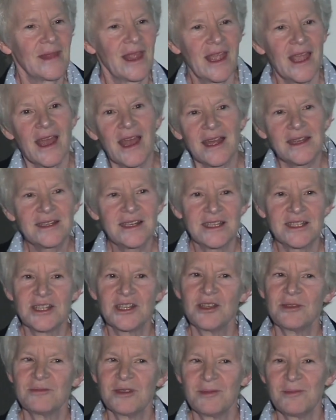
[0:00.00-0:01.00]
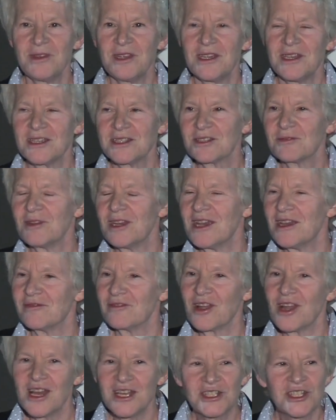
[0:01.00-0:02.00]
and as human beings we
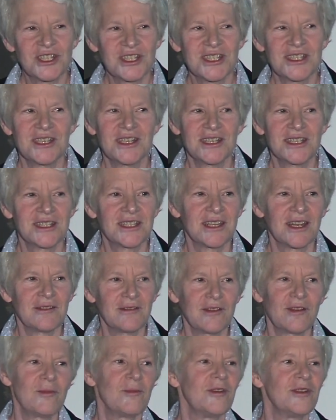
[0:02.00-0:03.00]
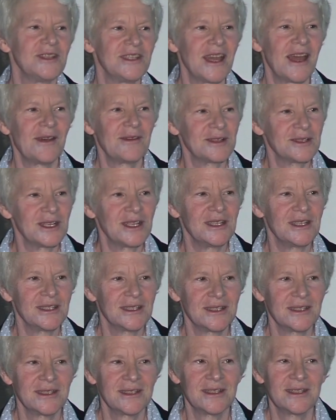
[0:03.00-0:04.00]
have consciousness of our mortality.
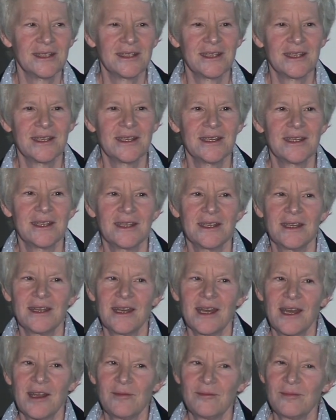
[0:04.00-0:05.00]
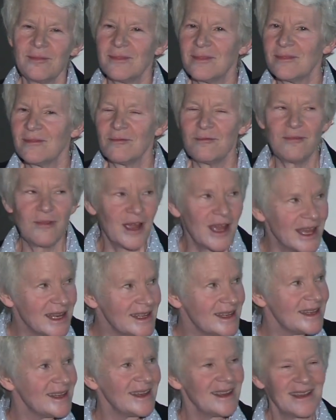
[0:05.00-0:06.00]
And
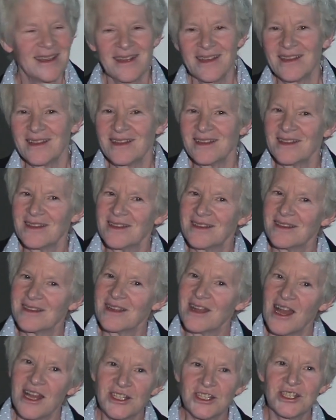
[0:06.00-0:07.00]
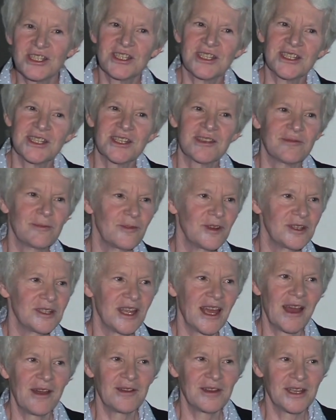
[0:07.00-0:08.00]
when consciousness of
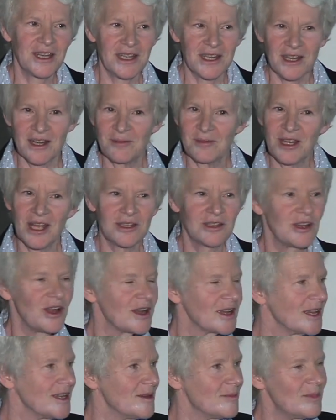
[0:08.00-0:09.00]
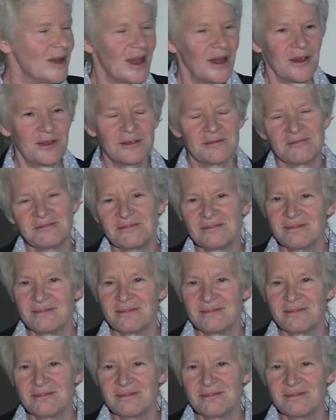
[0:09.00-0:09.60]
mortality, and I'm not talking about